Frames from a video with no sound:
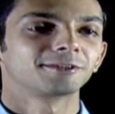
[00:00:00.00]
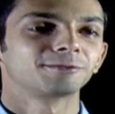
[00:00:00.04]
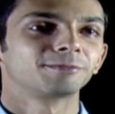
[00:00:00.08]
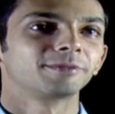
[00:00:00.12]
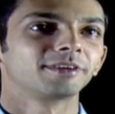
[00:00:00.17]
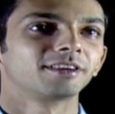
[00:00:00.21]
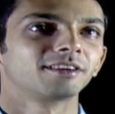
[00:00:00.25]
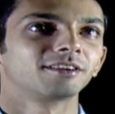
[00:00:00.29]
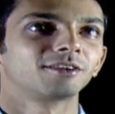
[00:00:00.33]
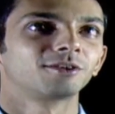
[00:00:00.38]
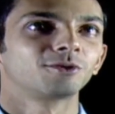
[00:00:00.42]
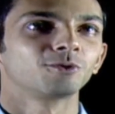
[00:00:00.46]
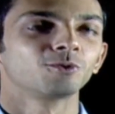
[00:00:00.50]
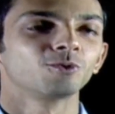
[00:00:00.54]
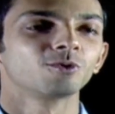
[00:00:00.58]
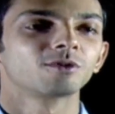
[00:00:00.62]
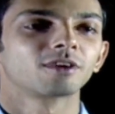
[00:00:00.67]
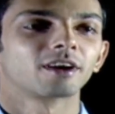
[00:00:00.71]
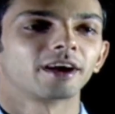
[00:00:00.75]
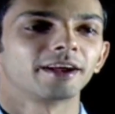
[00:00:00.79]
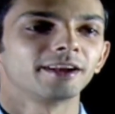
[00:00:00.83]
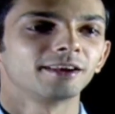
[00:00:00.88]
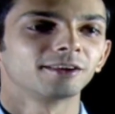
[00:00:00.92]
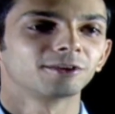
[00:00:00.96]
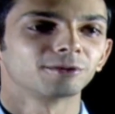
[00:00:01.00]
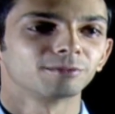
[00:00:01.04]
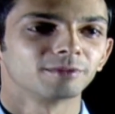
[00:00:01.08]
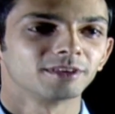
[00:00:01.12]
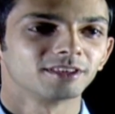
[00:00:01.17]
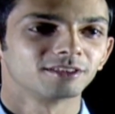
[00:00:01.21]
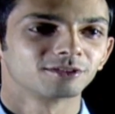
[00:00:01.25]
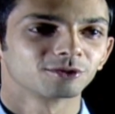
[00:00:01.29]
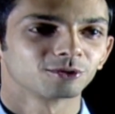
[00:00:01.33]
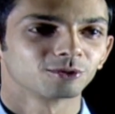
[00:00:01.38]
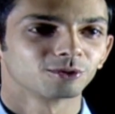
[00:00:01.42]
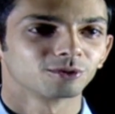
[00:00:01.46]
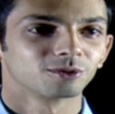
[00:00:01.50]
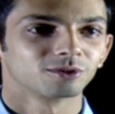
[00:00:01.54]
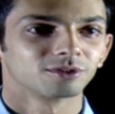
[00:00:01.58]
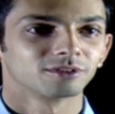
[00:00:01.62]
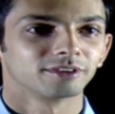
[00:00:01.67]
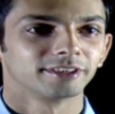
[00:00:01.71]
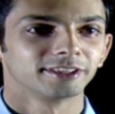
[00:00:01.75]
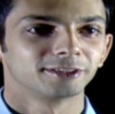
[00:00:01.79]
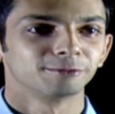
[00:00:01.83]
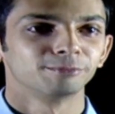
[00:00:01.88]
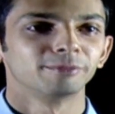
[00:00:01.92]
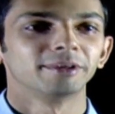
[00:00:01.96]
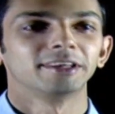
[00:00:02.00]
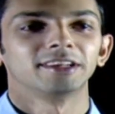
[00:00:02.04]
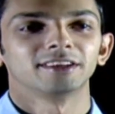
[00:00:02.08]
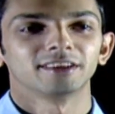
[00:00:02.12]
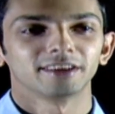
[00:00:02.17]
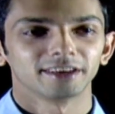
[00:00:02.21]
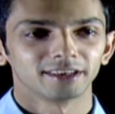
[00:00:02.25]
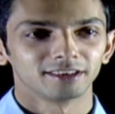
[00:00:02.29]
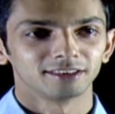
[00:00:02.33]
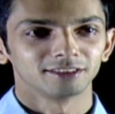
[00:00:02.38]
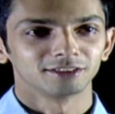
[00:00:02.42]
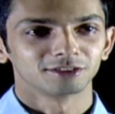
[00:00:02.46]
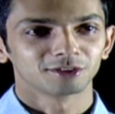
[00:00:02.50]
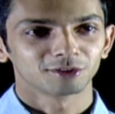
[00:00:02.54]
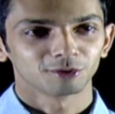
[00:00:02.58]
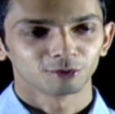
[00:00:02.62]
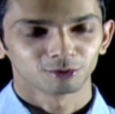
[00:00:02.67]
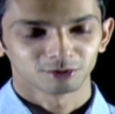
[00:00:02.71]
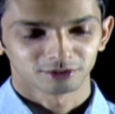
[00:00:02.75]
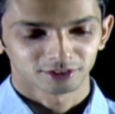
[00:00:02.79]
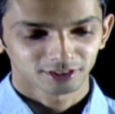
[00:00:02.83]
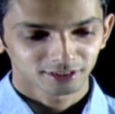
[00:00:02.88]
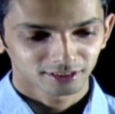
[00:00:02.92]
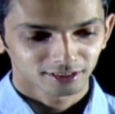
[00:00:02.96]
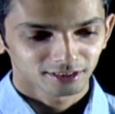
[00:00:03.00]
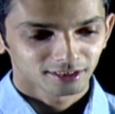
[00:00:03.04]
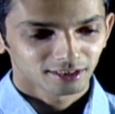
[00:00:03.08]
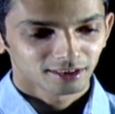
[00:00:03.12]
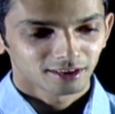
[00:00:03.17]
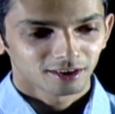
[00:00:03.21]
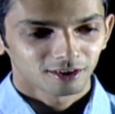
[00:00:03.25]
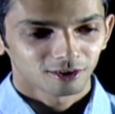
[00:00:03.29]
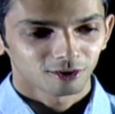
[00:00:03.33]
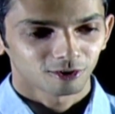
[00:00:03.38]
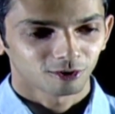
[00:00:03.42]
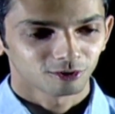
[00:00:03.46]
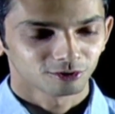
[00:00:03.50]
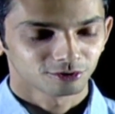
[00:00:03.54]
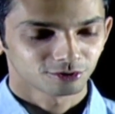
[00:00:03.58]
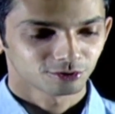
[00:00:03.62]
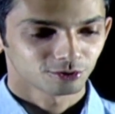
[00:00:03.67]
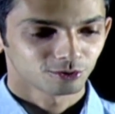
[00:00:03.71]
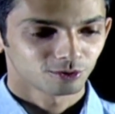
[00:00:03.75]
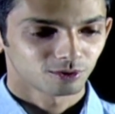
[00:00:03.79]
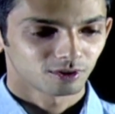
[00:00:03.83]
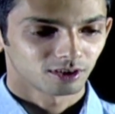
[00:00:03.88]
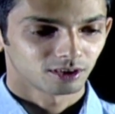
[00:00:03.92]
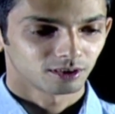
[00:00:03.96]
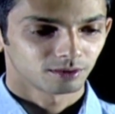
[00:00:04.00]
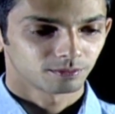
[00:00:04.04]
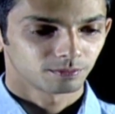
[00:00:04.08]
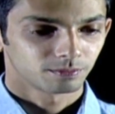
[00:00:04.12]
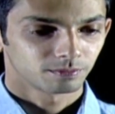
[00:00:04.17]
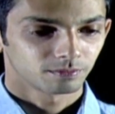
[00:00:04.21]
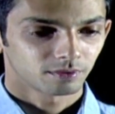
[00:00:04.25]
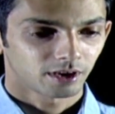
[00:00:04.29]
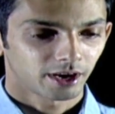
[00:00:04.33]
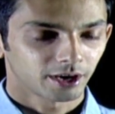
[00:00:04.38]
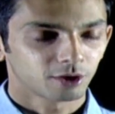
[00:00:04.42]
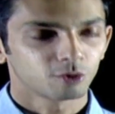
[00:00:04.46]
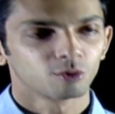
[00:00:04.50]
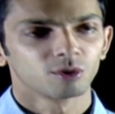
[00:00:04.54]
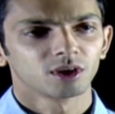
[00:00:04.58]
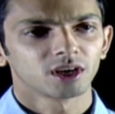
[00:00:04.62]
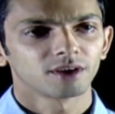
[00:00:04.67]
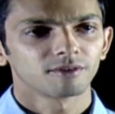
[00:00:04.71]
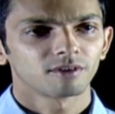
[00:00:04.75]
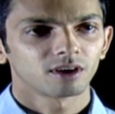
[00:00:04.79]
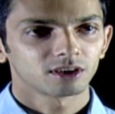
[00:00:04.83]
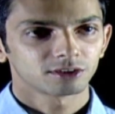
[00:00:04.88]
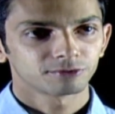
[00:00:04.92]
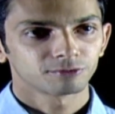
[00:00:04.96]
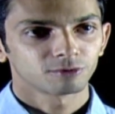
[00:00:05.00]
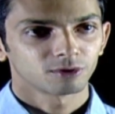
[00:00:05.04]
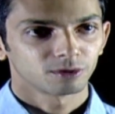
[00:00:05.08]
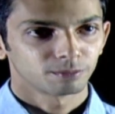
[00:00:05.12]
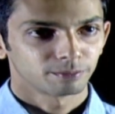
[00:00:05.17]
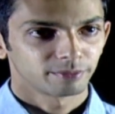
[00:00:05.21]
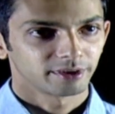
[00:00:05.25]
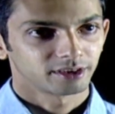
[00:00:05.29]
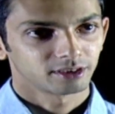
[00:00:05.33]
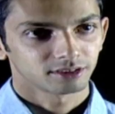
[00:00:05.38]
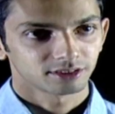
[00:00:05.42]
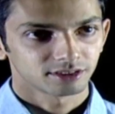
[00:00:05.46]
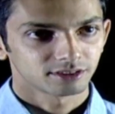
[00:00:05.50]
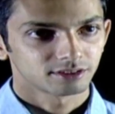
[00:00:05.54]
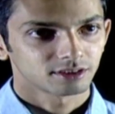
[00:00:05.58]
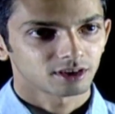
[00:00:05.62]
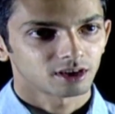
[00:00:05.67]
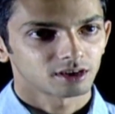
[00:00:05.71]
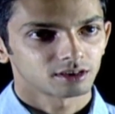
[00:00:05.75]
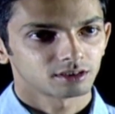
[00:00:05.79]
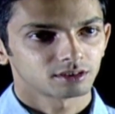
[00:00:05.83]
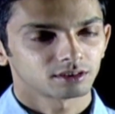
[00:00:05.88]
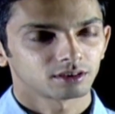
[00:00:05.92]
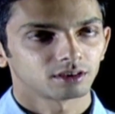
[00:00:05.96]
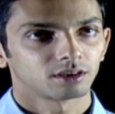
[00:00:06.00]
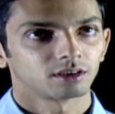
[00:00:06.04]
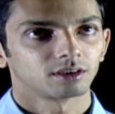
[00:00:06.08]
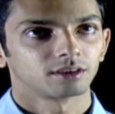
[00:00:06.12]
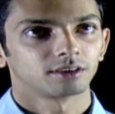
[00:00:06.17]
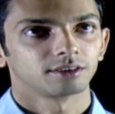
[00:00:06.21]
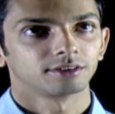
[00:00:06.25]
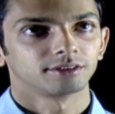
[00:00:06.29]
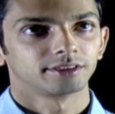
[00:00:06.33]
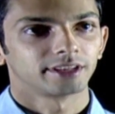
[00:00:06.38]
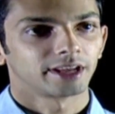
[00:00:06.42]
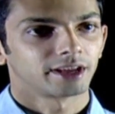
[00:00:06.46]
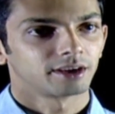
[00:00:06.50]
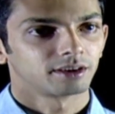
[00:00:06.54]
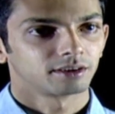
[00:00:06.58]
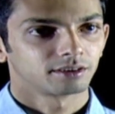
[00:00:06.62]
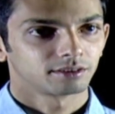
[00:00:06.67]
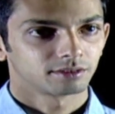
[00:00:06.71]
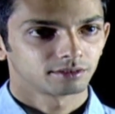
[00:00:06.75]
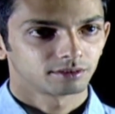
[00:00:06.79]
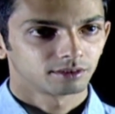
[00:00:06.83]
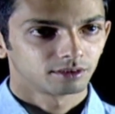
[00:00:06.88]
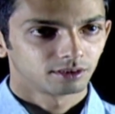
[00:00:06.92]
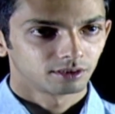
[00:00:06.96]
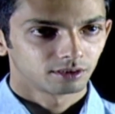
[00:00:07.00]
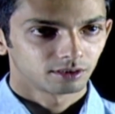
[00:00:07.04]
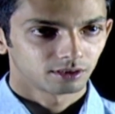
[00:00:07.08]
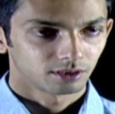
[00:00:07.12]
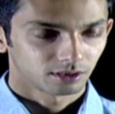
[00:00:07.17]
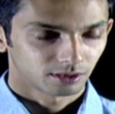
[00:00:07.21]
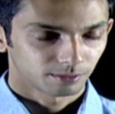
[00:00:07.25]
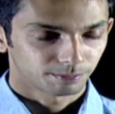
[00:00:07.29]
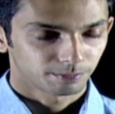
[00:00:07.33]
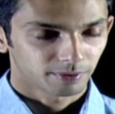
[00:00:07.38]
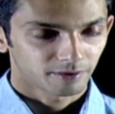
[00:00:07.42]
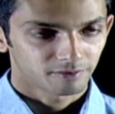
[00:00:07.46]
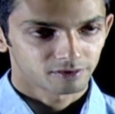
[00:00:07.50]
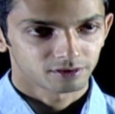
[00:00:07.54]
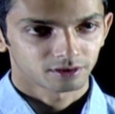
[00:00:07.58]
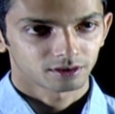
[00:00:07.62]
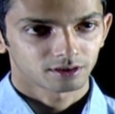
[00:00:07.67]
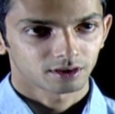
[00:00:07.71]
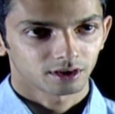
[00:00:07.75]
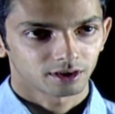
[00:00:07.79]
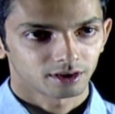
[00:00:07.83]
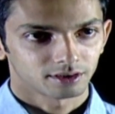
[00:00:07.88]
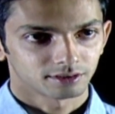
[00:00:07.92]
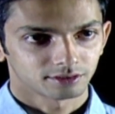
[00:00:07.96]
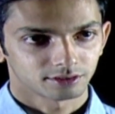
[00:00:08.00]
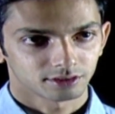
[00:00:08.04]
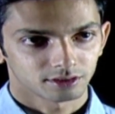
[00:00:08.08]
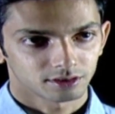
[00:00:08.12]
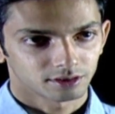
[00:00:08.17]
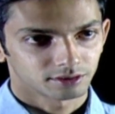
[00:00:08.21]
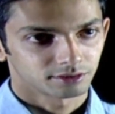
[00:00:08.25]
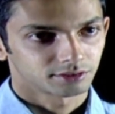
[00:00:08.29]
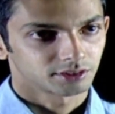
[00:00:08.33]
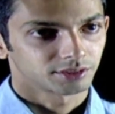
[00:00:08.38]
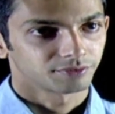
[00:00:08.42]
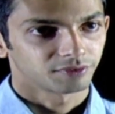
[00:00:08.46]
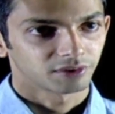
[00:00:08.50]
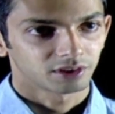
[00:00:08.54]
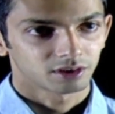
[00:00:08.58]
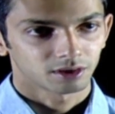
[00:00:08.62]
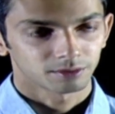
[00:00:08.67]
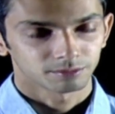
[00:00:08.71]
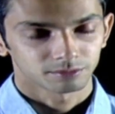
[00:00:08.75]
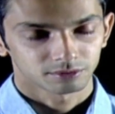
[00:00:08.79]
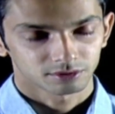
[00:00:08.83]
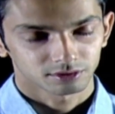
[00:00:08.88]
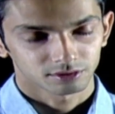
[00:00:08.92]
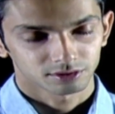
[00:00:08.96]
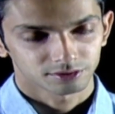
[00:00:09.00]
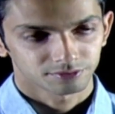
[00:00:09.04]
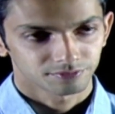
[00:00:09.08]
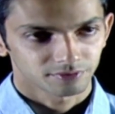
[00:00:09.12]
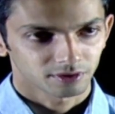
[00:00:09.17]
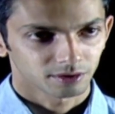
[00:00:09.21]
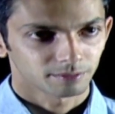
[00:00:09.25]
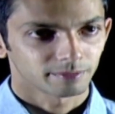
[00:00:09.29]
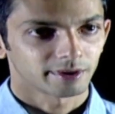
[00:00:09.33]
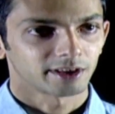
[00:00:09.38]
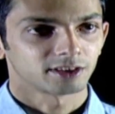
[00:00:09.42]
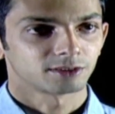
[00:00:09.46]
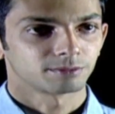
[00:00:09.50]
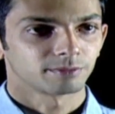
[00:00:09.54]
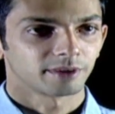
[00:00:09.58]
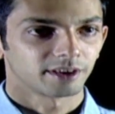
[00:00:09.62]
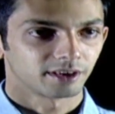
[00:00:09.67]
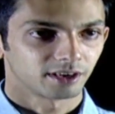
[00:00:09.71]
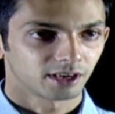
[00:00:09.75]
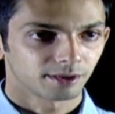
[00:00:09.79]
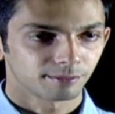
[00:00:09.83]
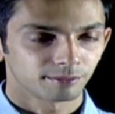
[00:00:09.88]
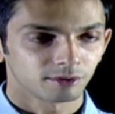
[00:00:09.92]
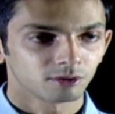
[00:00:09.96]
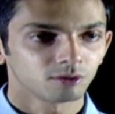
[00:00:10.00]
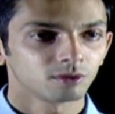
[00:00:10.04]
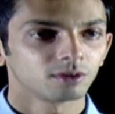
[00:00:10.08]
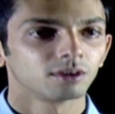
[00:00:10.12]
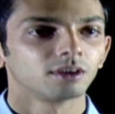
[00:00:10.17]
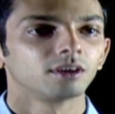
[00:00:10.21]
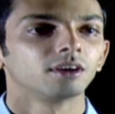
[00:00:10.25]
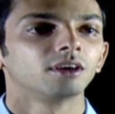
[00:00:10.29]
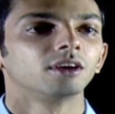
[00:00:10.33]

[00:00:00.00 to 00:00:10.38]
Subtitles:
has been too kind to me, so it's better I disclose it. Also, I couldn't have asked for a better start than PawanKalyan sir and Trivikram sir's film as my debut.